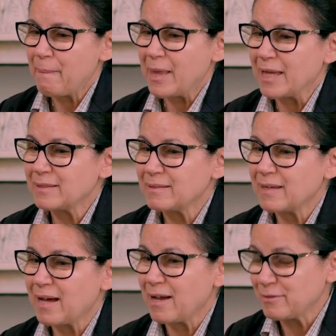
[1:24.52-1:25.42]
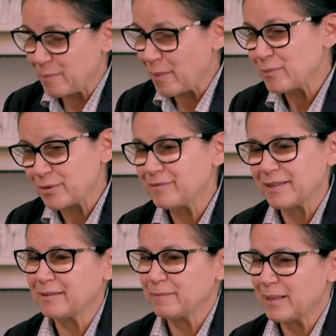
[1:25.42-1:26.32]
And I remember
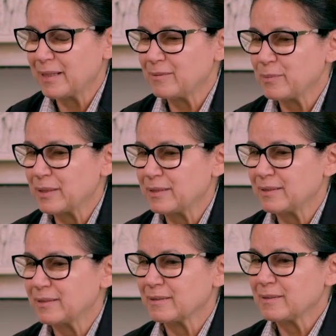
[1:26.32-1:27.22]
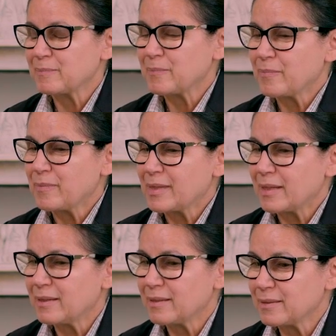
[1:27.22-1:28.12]
very well when
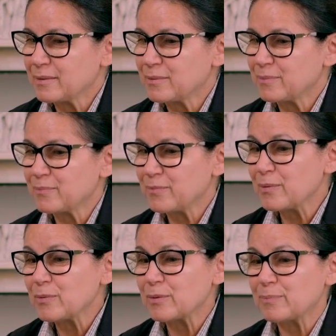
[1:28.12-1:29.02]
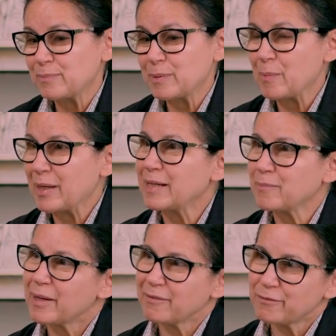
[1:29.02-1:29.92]
we were preparing
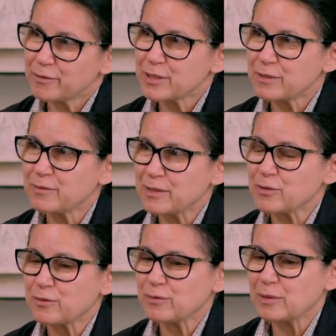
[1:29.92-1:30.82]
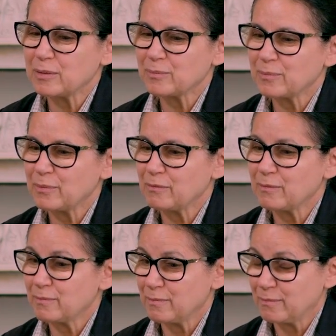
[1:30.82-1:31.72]
my first feature film,
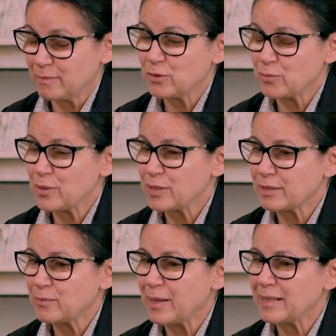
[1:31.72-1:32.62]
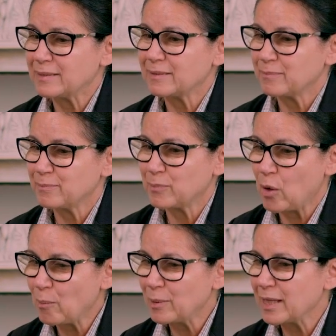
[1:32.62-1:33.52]
which was a quite
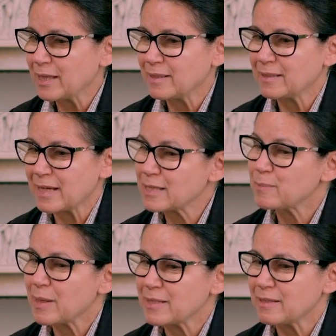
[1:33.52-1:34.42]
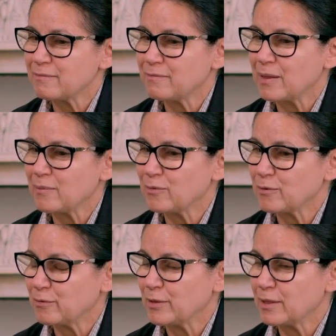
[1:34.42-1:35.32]
complicated and expensive film for
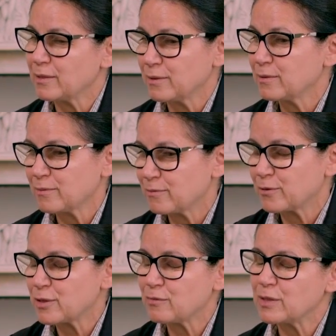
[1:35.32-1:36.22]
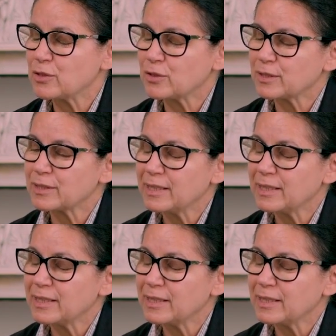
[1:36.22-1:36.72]
first feature.